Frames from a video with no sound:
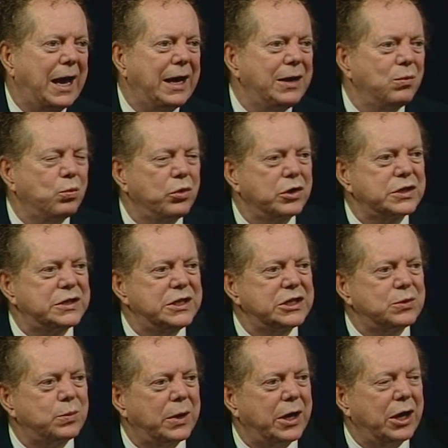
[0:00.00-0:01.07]
That works
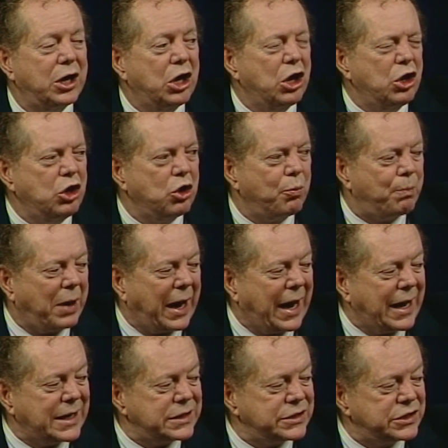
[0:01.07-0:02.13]
this way. Your
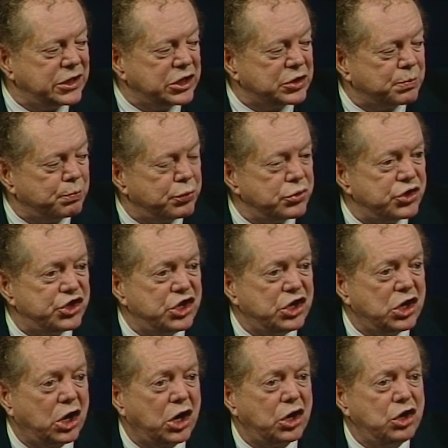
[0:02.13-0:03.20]
past is
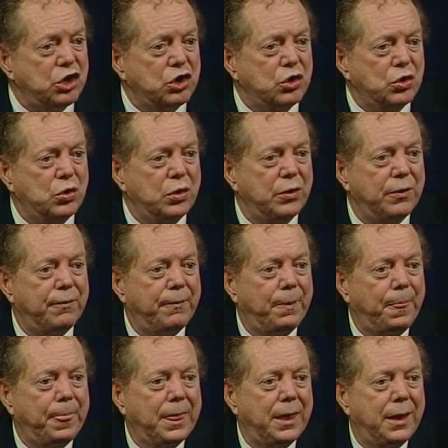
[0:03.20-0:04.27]
pushing on you
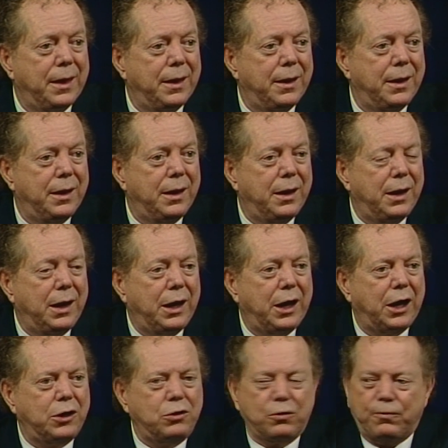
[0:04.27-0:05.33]

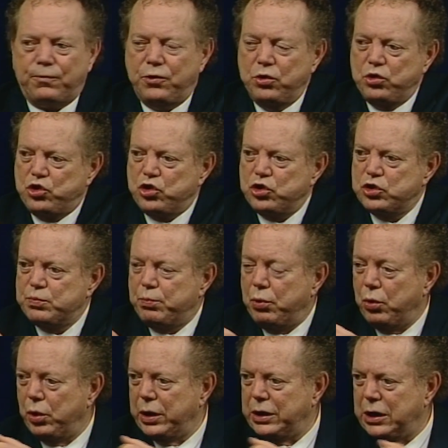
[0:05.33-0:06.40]
and your future is
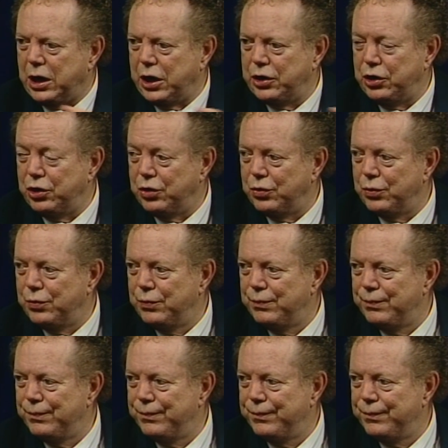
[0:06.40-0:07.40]
pulling on you.